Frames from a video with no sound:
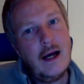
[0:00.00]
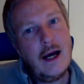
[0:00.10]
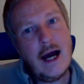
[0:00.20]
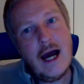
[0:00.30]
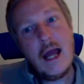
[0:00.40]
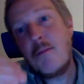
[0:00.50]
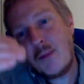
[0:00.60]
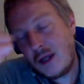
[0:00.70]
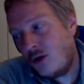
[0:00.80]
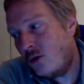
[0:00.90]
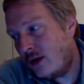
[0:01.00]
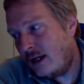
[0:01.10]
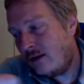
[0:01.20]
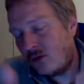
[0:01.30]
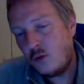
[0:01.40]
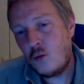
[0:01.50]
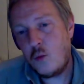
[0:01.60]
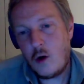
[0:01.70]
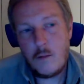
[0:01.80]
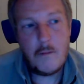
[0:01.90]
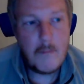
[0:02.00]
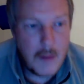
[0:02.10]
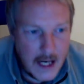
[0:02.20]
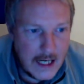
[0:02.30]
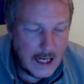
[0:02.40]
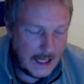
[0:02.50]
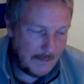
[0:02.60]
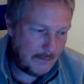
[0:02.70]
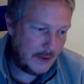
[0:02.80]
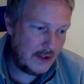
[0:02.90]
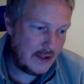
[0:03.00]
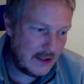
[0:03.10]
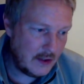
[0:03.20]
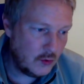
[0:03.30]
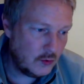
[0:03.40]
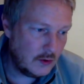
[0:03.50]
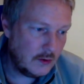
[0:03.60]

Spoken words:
hyping you into what may happen soon.